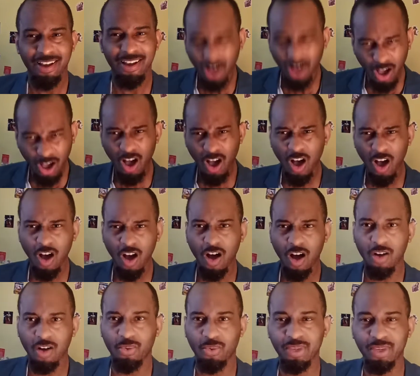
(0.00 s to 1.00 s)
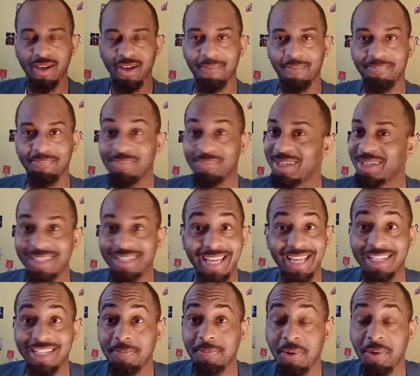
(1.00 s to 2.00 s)
Oh, we're gonna
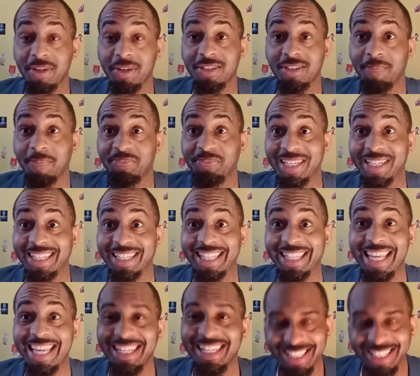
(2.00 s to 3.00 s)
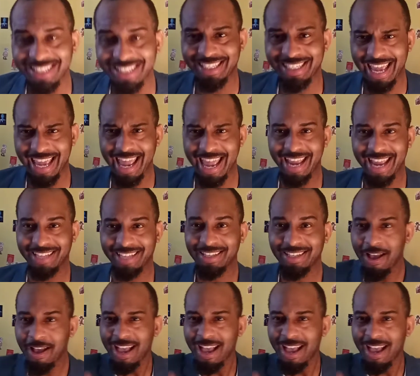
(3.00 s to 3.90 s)
experience some delicious gains.